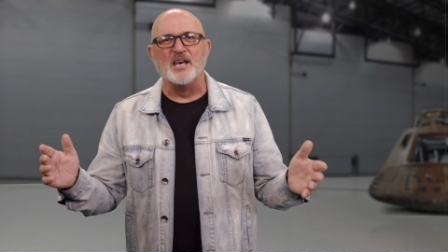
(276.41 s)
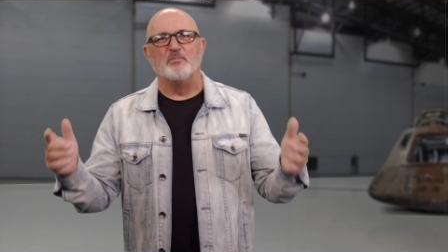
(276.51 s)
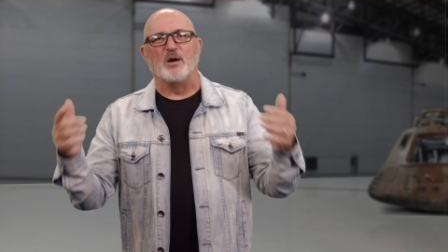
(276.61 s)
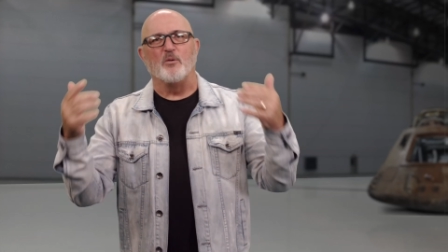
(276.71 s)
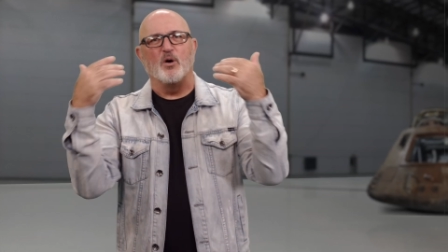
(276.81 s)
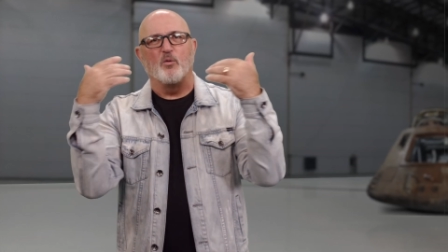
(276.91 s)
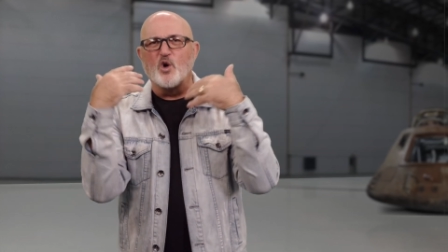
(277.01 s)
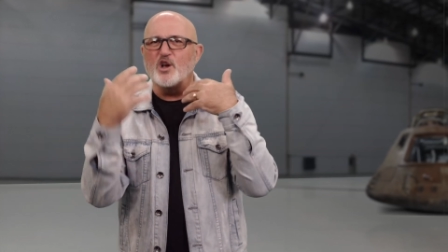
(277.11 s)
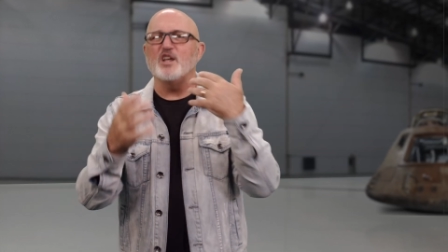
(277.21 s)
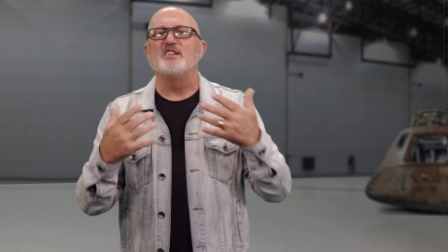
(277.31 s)
But, but
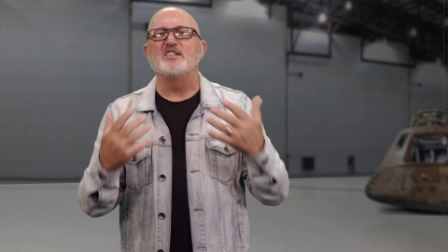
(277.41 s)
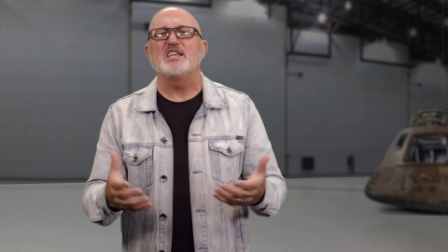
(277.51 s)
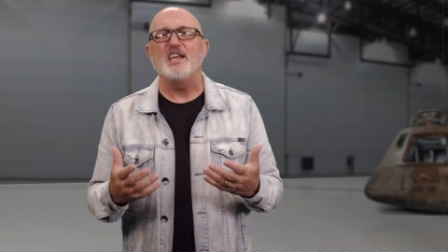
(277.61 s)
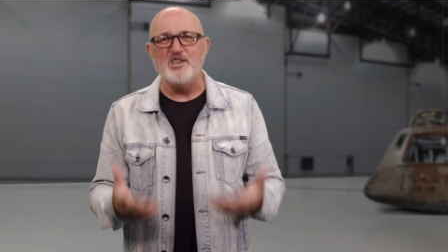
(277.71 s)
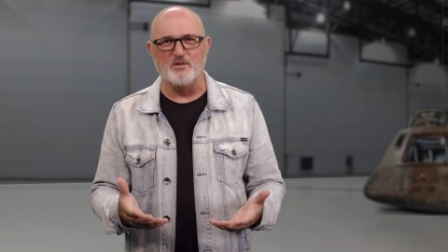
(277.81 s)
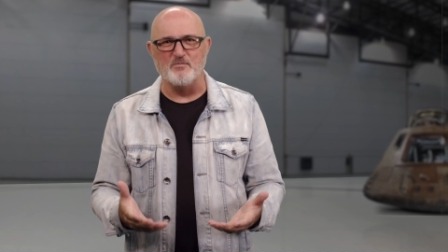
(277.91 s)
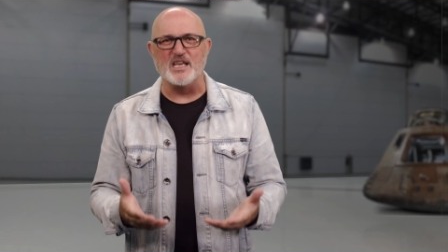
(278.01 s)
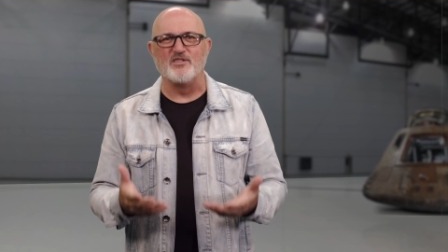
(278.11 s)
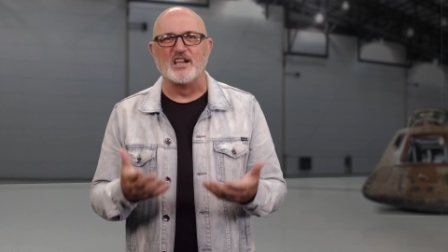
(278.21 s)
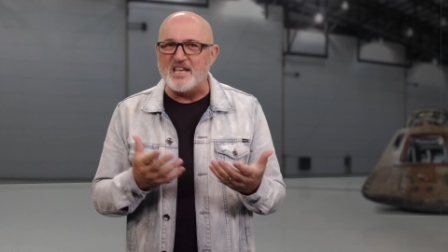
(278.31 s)
we're going to continue to be
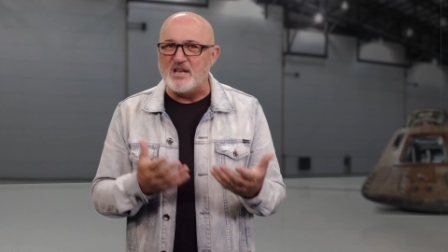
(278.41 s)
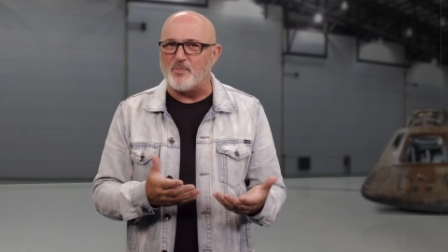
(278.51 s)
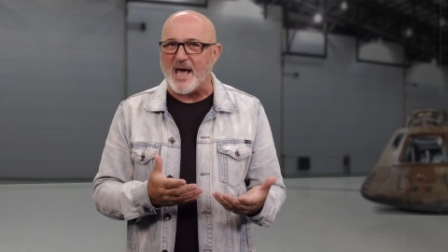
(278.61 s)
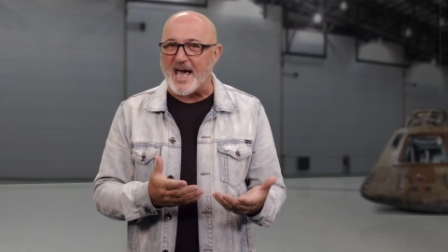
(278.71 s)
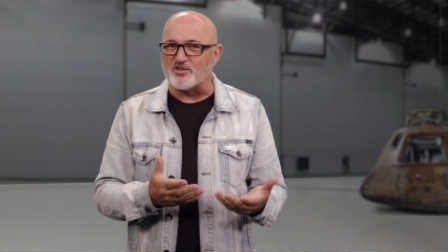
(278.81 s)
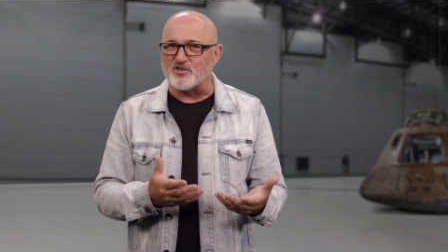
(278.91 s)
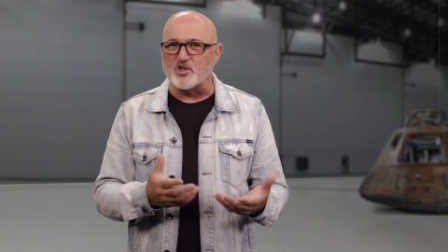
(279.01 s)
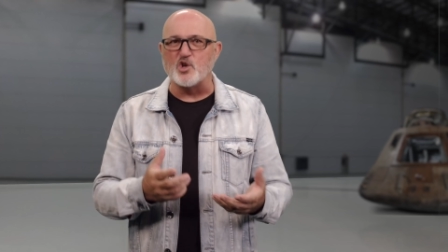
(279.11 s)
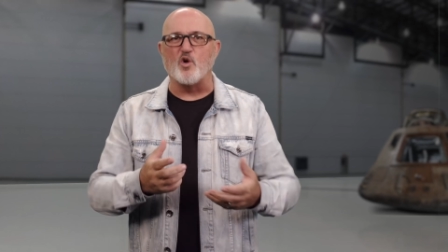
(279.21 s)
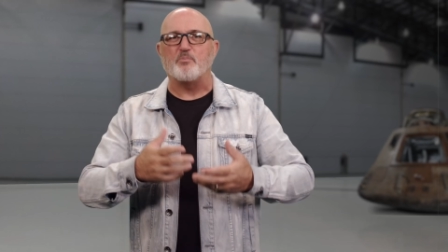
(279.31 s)
the lead
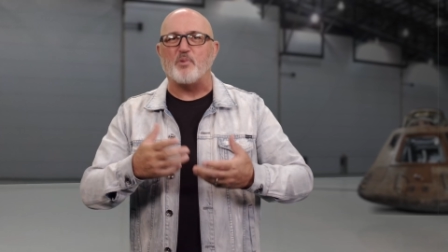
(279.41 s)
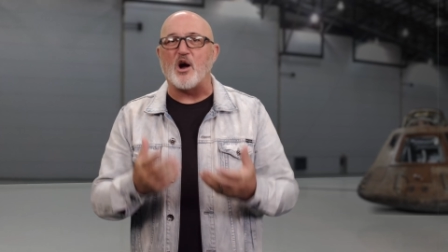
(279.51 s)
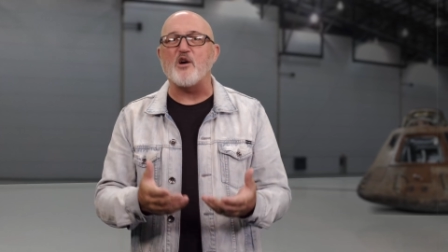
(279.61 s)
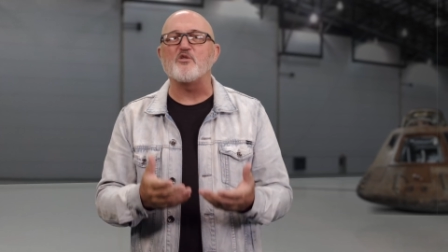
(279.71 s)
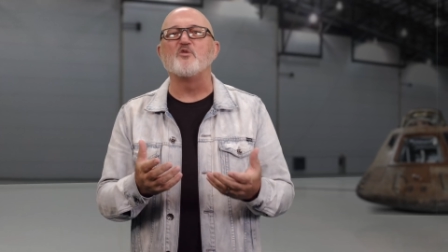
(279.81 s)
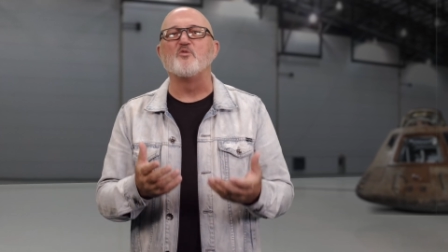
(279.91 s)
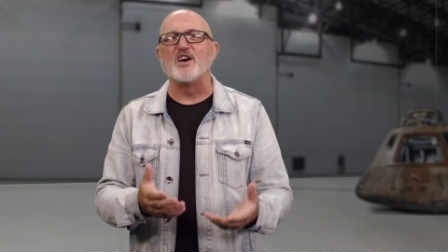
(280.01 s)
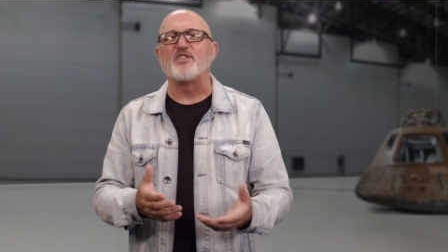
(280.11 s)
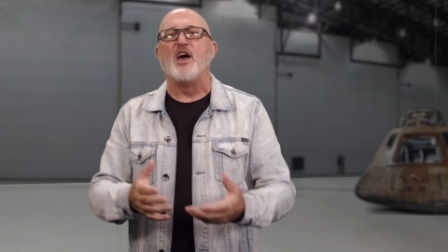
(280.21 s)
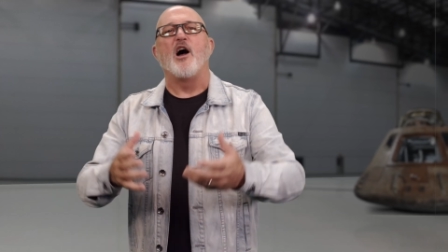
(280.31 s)
pastors who are partnered
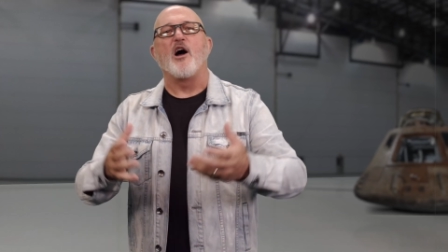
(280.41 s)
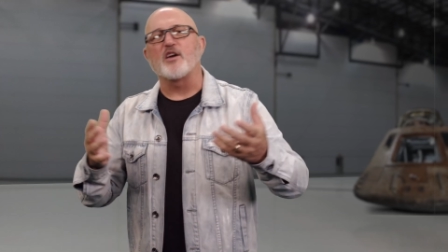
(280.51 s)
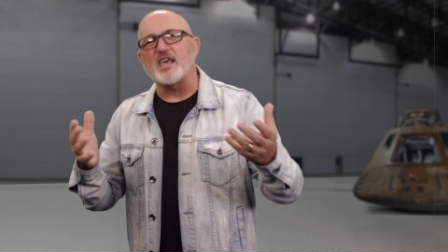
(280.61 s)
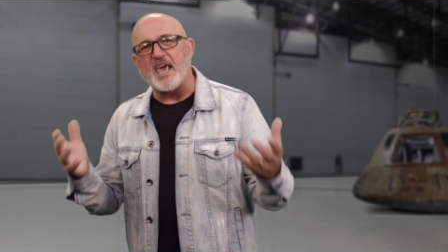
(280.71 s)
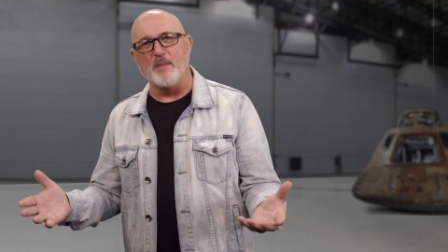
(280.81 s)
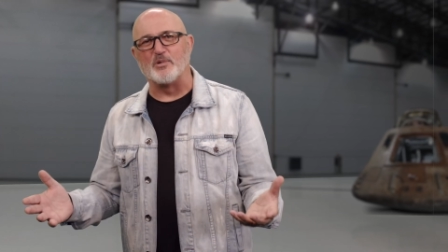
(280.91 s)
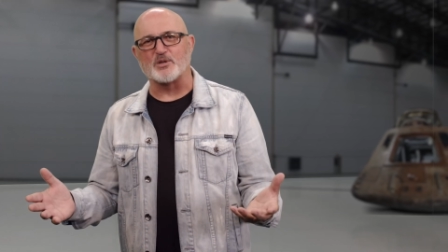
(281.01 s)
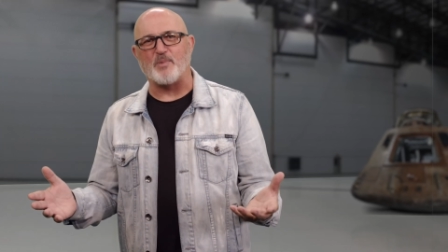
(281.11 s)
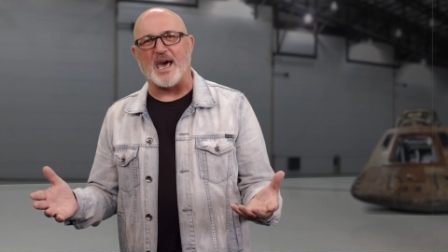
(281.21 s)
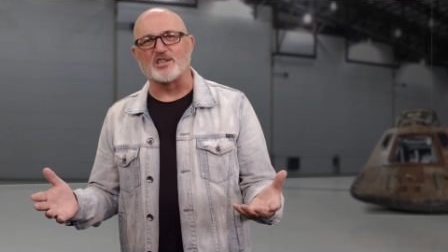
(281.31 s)
with our
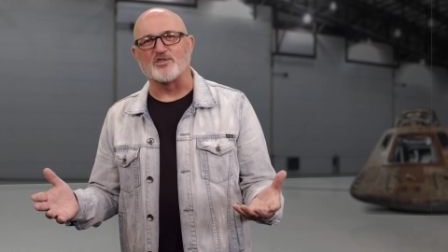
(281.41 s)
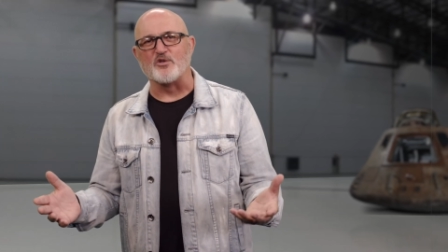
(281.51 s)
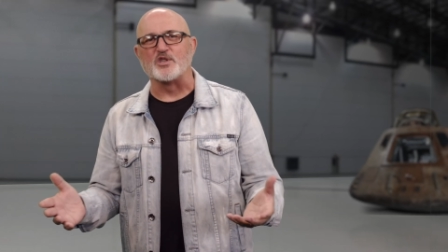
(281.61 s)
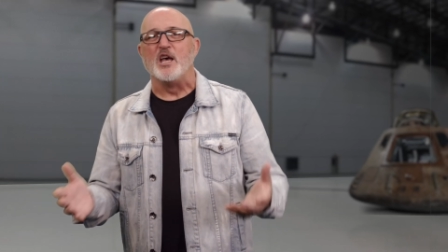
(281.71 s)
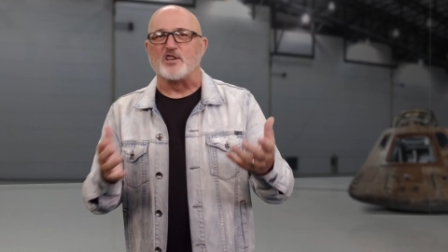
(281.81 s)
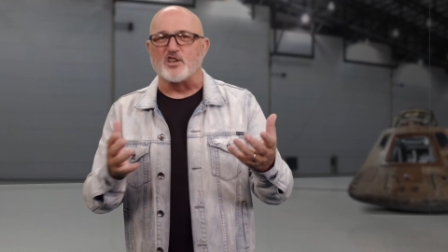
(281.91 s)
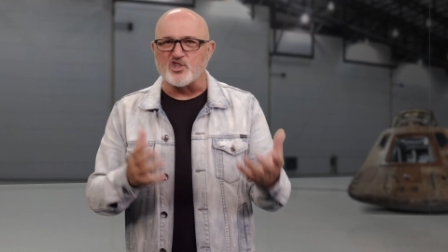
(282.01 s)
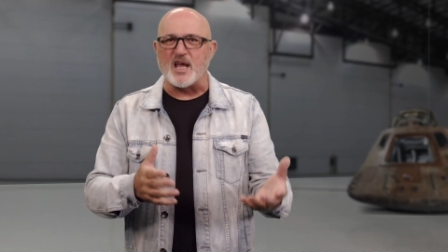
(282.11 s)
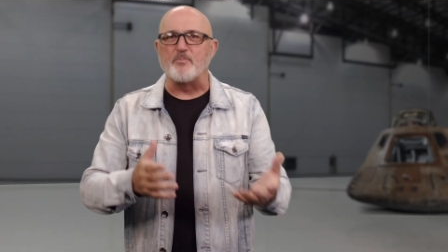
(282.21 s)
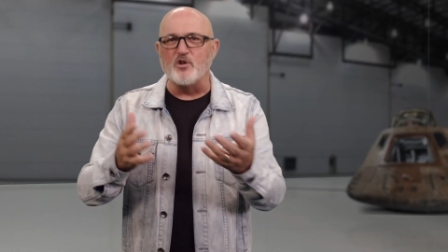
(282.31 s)
campus pastors to
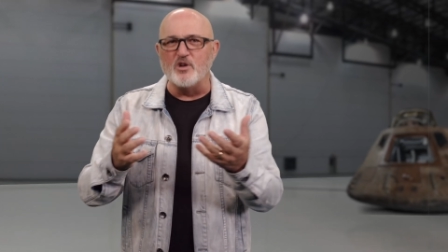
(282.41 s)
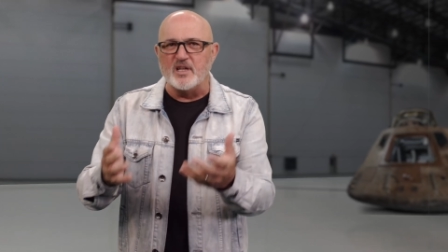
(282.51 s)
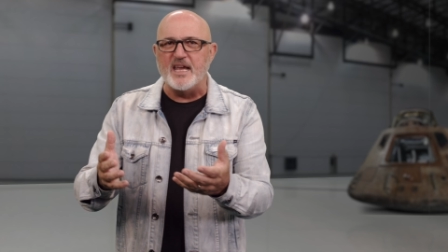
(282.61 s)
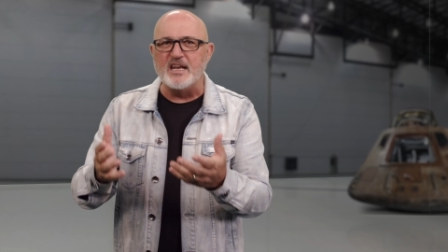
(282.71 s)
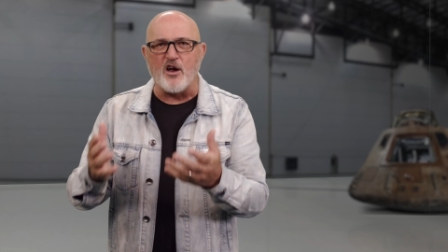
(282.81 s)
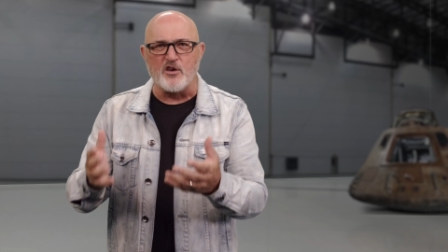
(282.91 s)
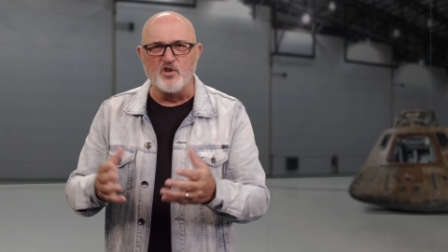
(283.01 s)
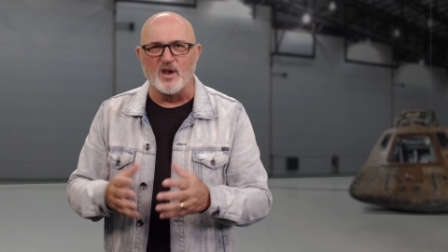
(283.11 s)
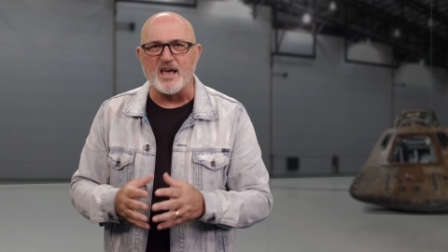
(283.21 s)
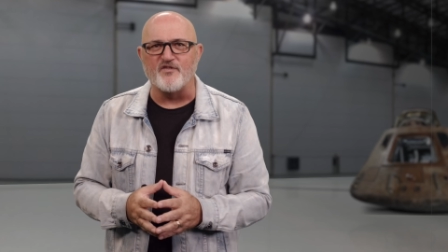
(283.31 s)
shepherd and lead our
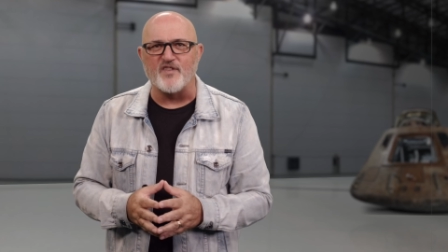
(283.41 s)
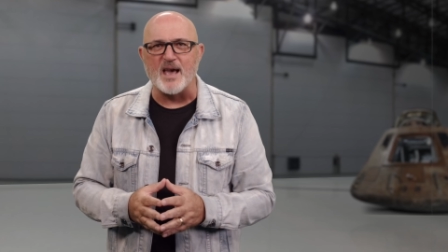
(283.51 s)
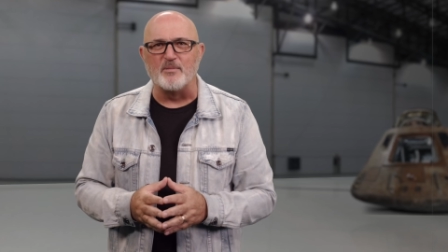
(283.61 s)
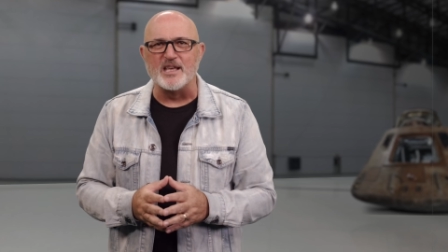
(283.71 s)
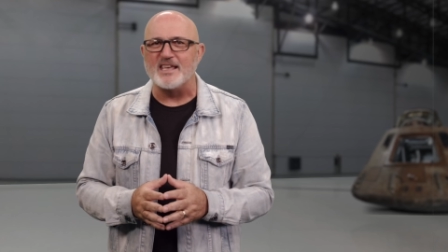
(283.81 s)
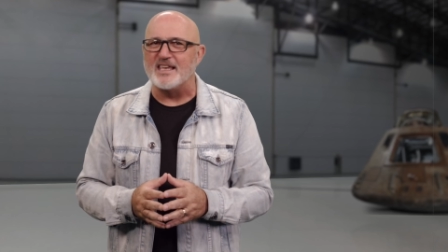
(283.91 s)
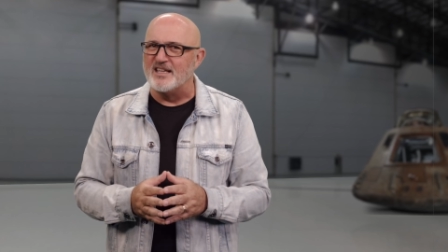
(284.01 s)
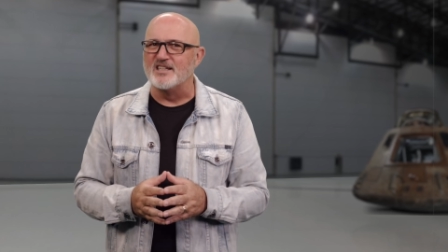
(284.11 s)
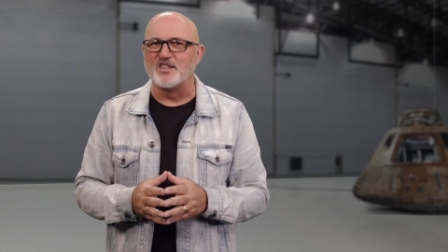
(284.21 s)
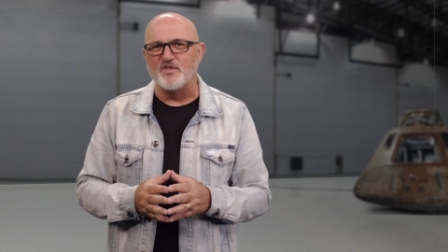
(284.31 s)
New Life family
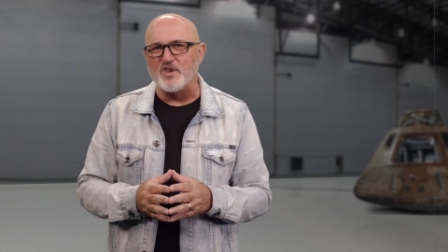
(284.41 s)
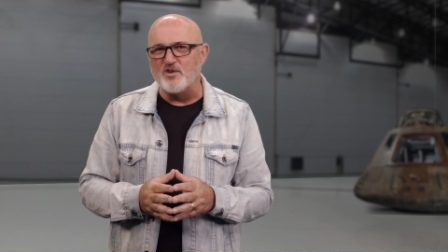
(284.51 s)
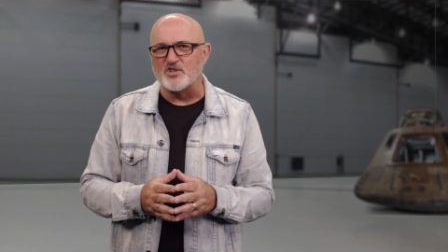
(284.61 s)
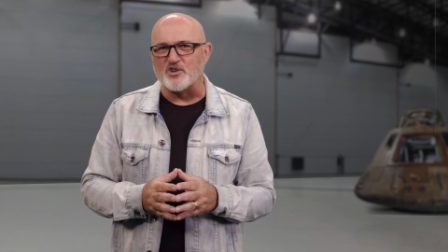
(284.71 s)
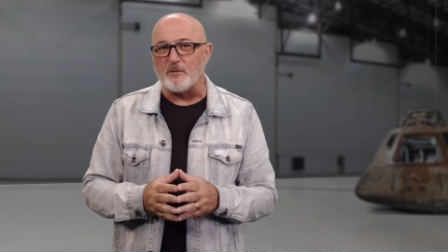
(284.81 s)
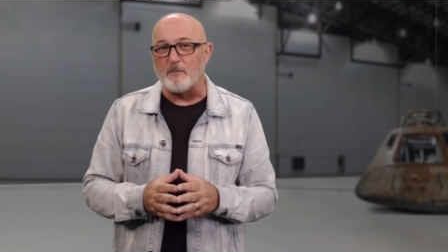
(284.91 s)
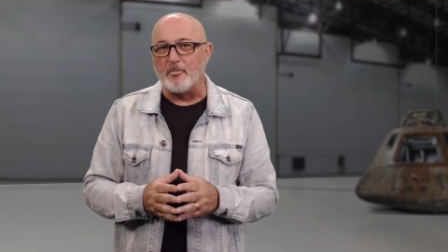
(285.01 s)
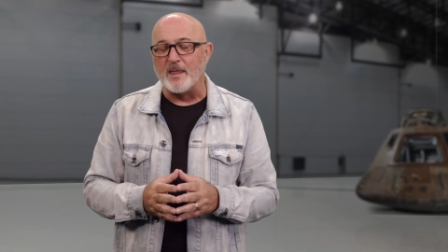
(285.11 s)
into the future.